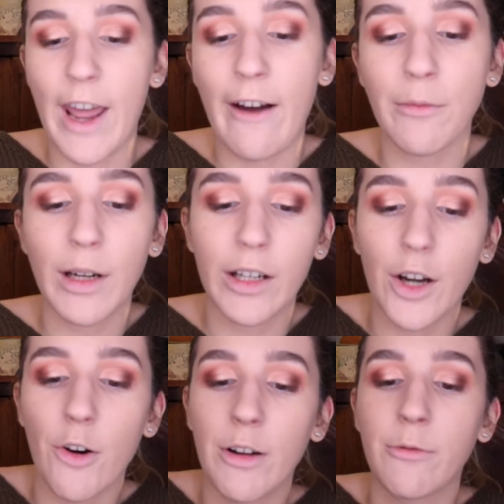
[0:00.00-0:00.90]
now I'm gonna
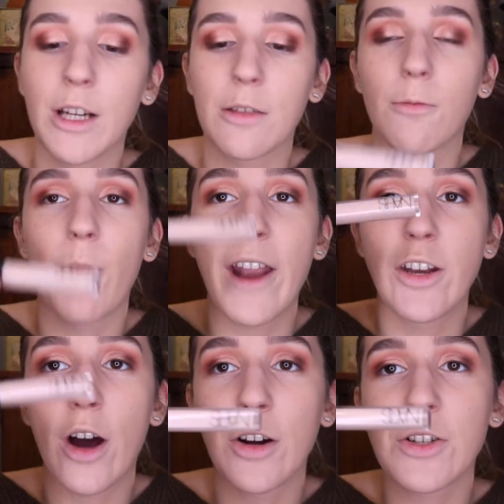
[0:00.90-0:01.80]
go in with my
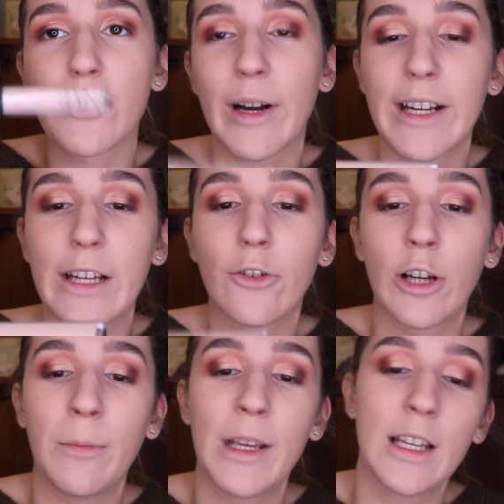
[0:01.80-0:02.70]
NARS Radiant
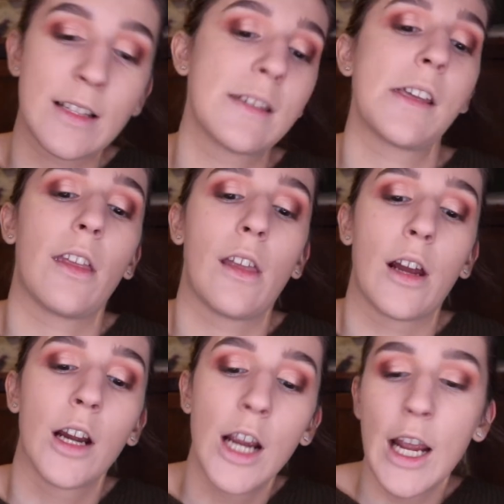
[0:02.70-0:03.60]
Creamy
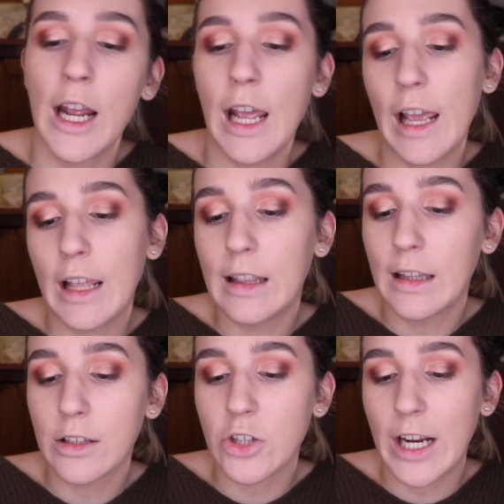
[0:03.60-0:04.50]
Concealer
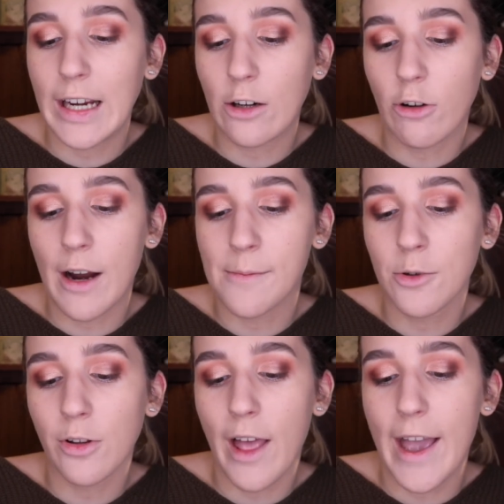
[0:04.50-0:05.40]
in the shade Creme
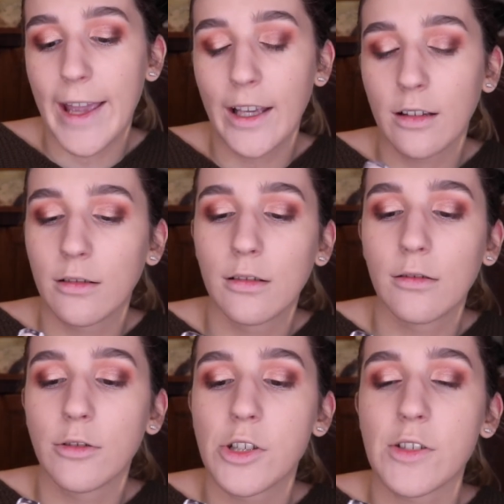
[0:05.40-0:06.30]
Brulee,
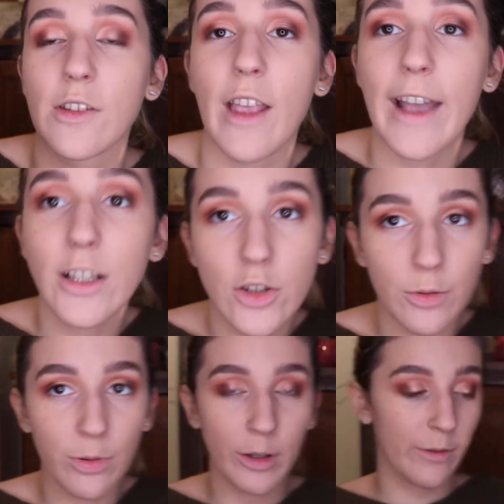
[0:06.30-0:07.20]
which is light
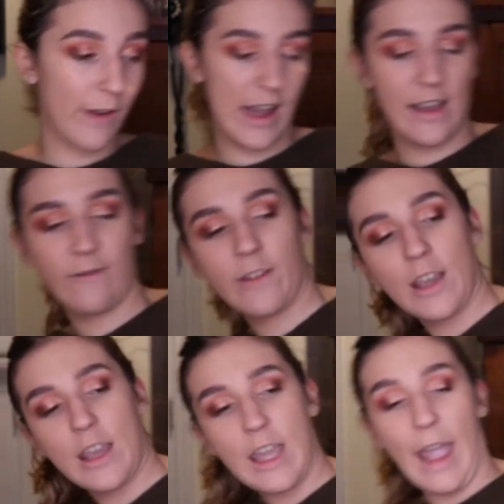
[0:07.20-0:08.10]
2.5,
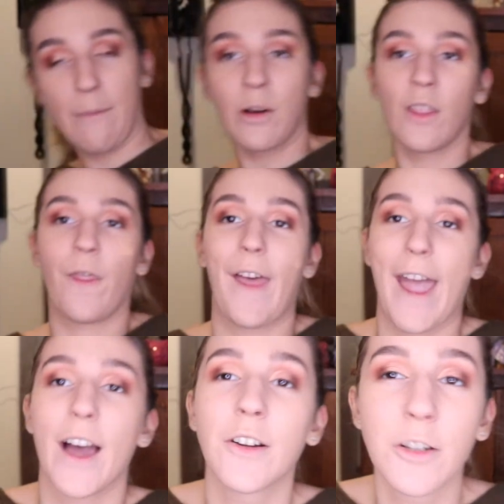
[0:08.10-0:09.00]
and put
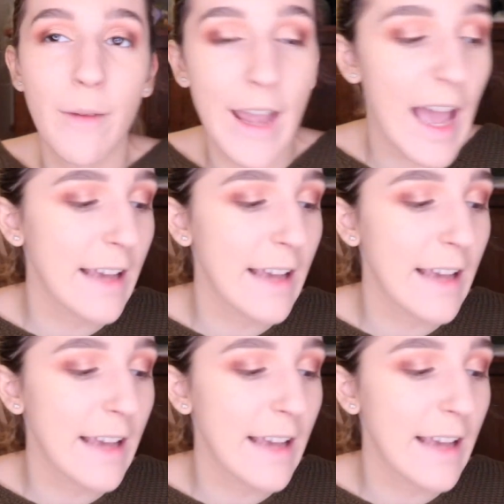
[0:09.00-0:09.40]
that under my